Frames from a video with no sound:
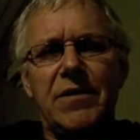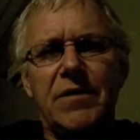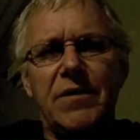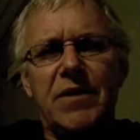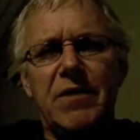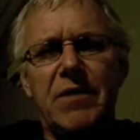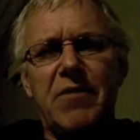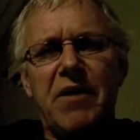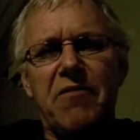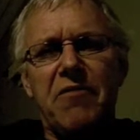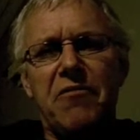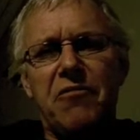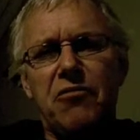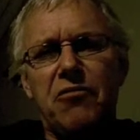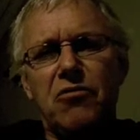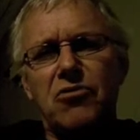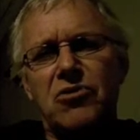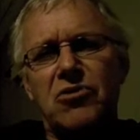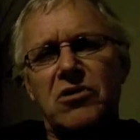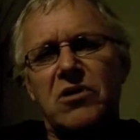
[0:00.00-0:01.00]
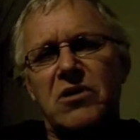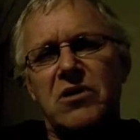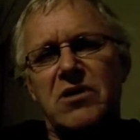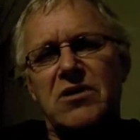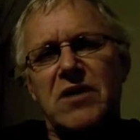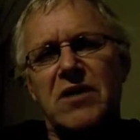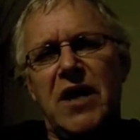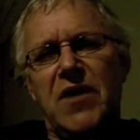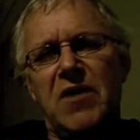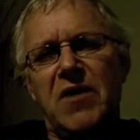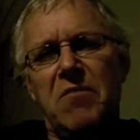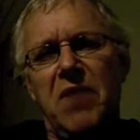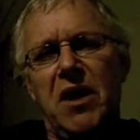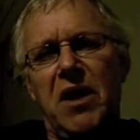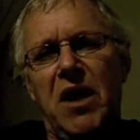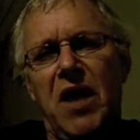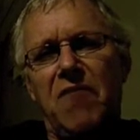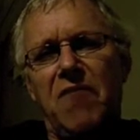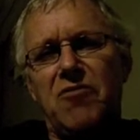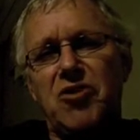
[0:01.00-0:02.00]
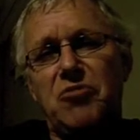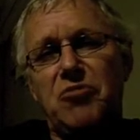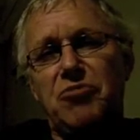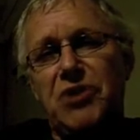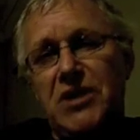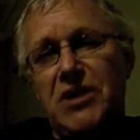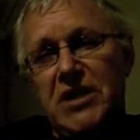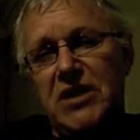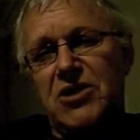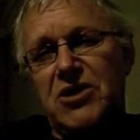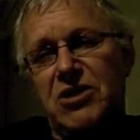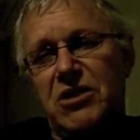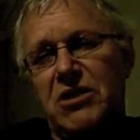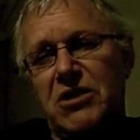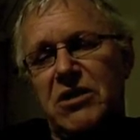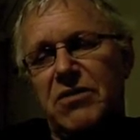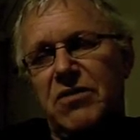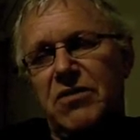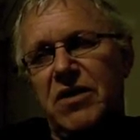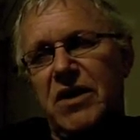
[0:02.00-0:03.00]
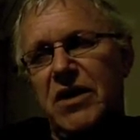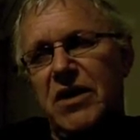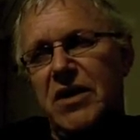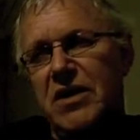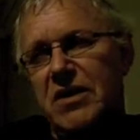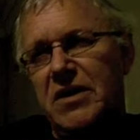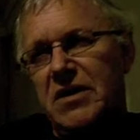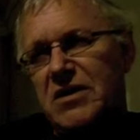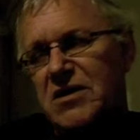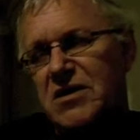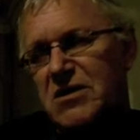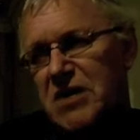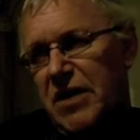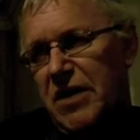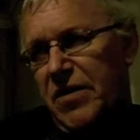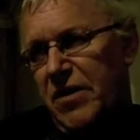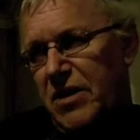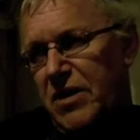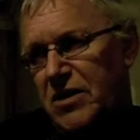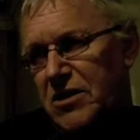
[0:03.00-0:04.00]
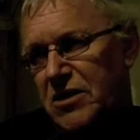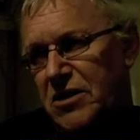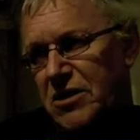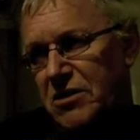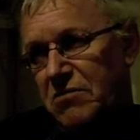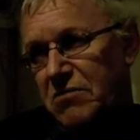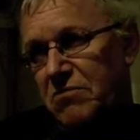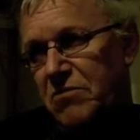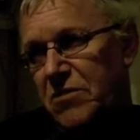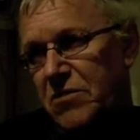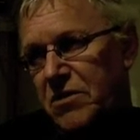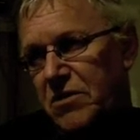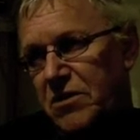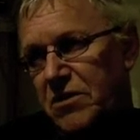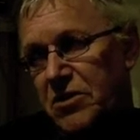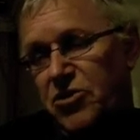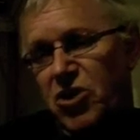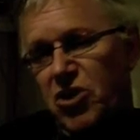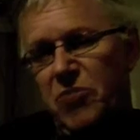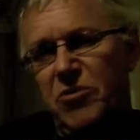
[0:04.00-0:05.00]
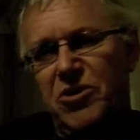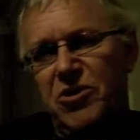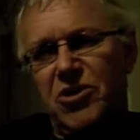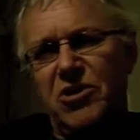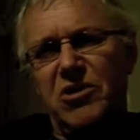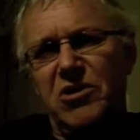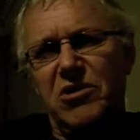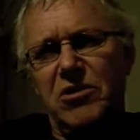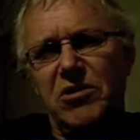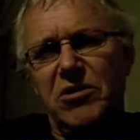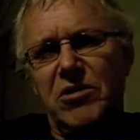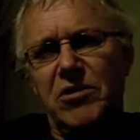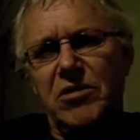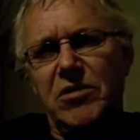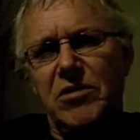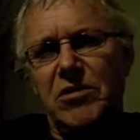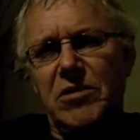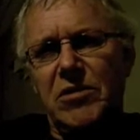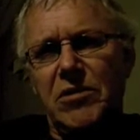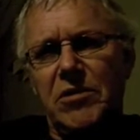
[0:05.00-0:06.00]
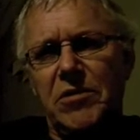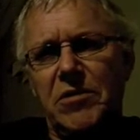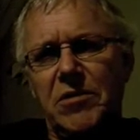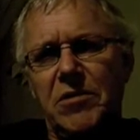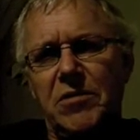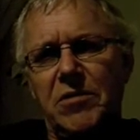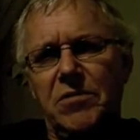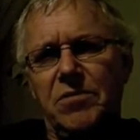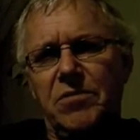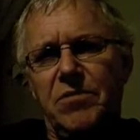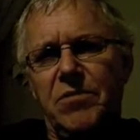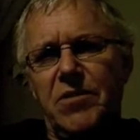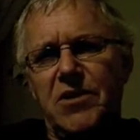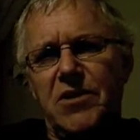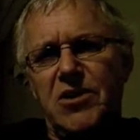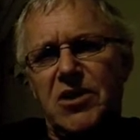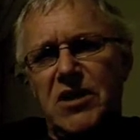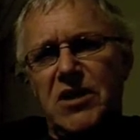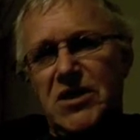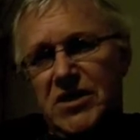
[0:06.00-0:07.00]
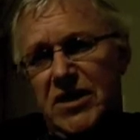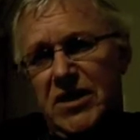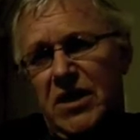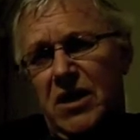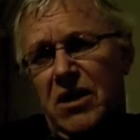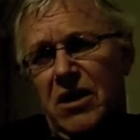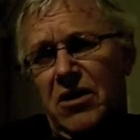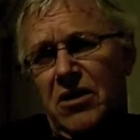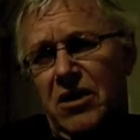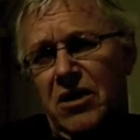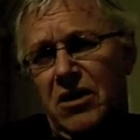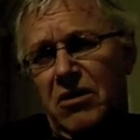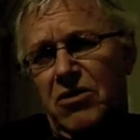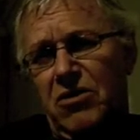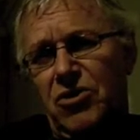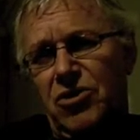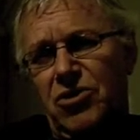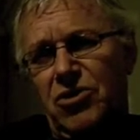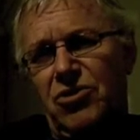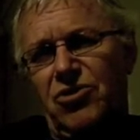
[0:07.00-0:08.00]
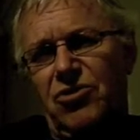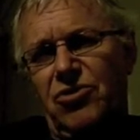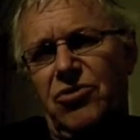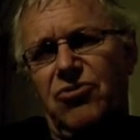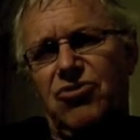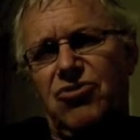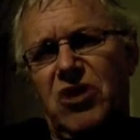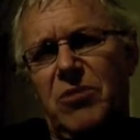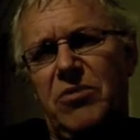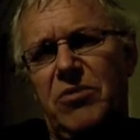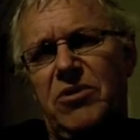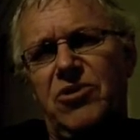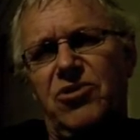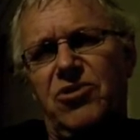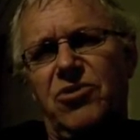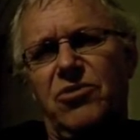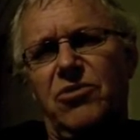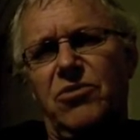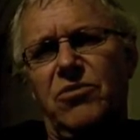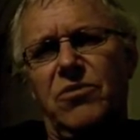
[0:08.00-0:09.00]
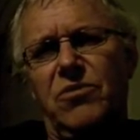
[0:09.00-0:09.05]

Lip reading: Am I forced to say that my life is predestined if I say that it's determined? It's an easy conclusion to slip into.